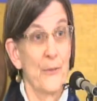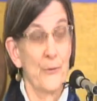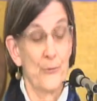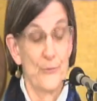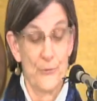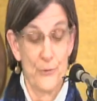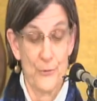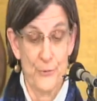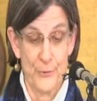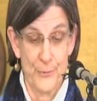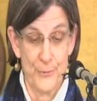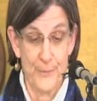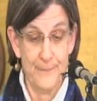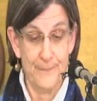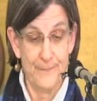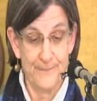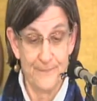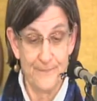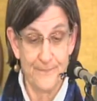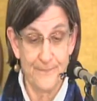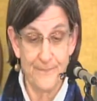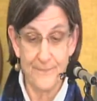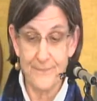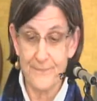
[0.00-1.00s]
room,
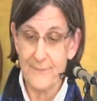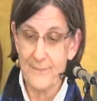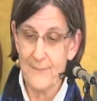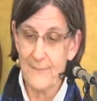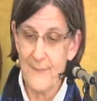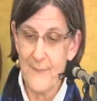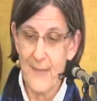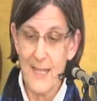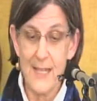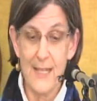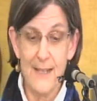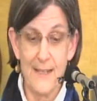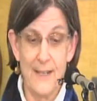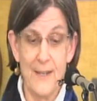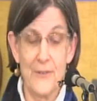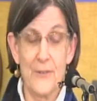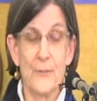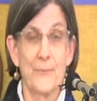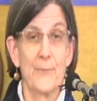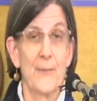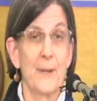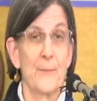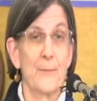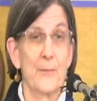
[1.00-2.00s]
and other
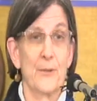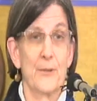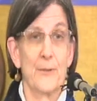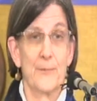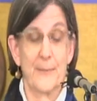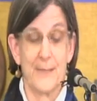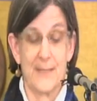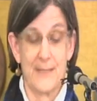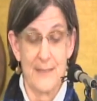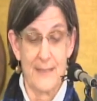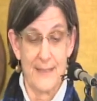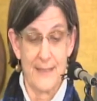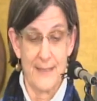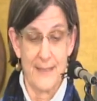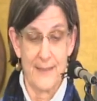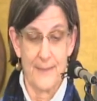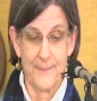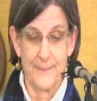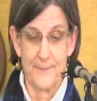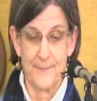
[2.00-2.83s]
memorabilia.